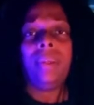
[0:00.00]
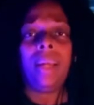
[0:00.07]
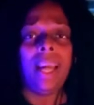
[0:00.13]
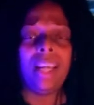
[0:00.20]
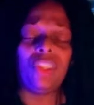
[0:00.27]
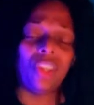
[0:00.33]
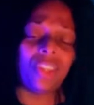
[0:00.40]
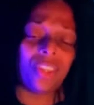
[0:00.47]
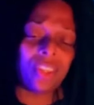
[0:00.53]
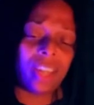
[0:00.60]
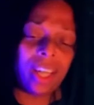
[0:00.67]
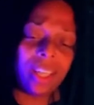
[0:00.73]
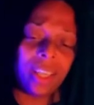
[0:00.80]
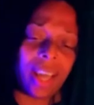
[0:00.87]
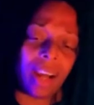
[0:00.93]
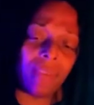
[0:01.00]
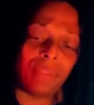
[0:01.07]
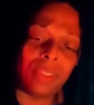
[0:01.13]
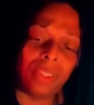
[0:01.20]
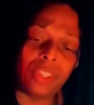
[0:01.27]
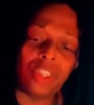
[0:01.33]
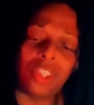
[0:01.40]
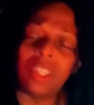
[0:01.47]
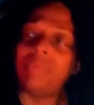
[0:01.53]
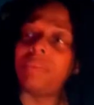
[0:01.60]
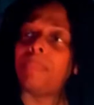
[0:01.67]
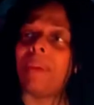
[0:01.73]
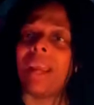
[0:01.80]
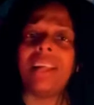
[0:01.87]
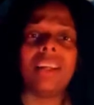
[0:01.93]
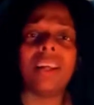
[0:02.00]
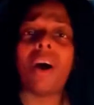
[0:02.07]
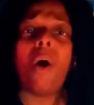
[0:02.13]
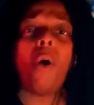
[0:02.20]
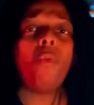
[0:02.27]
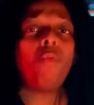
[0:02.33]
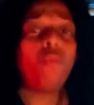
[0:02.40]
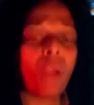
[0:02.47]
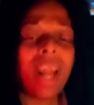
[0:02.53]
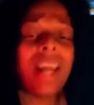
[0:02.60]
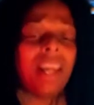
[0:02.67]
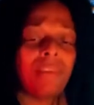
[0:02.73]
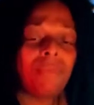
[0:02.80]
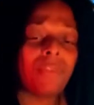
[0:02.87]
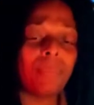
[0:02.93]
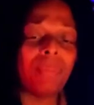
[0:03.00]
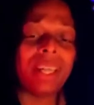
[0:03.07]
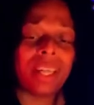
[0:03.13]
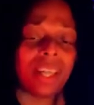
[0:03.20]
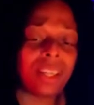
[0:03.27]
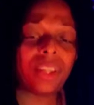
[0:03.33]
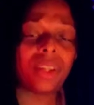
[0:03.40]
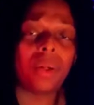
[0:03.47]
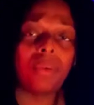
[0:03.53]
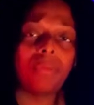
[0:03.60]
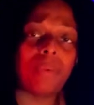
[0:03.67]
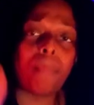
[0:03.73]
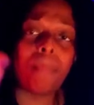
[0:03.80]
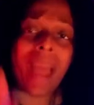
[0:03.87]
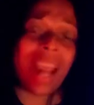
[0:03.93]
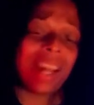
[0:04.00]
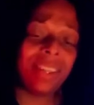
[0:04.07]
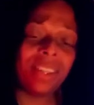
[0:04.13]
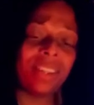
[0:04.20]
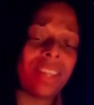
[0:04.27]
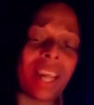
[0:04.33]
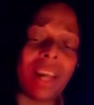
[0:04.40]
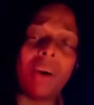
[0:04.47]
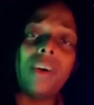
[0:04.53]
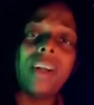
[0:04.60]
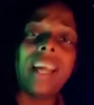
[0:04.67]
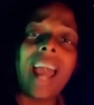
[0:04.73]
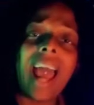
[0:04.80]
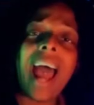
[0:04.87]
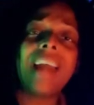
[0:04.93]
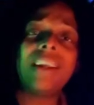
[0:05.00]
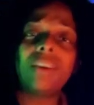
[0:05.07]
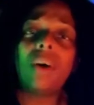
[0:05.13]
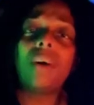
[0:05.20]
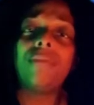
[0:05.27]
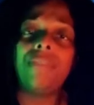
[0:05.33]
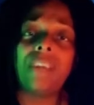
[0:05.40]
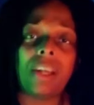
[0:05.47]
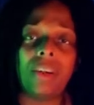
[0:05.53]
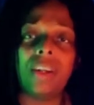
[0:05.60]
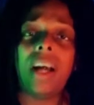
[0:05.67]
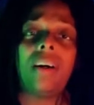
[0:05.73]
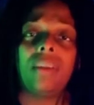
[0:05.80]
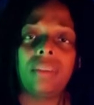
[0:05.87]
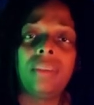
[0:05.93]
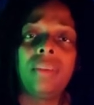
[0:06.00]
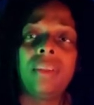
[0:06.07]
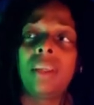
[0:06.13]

And just seeing the evolution of a band that already from the get-go, from back in the day, already had it all figured out.